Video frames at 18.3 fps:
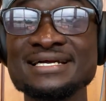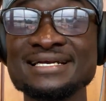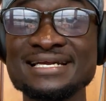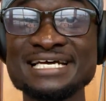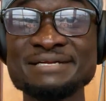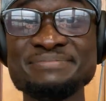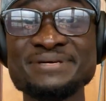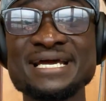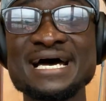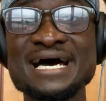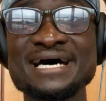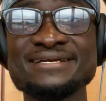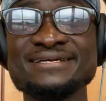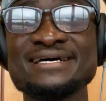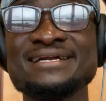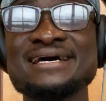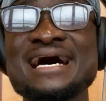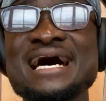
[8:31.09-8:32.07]
Let me
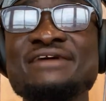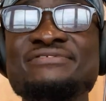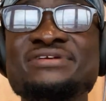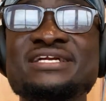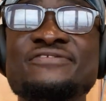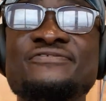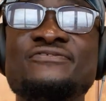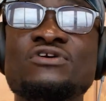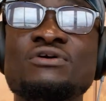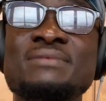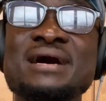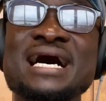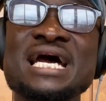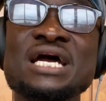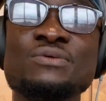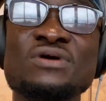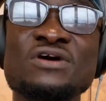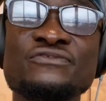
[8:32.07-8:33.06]
add that having a Form
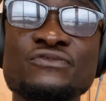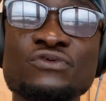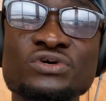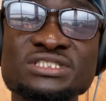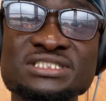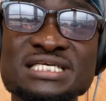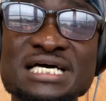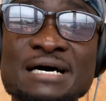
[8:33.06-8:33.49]
I-140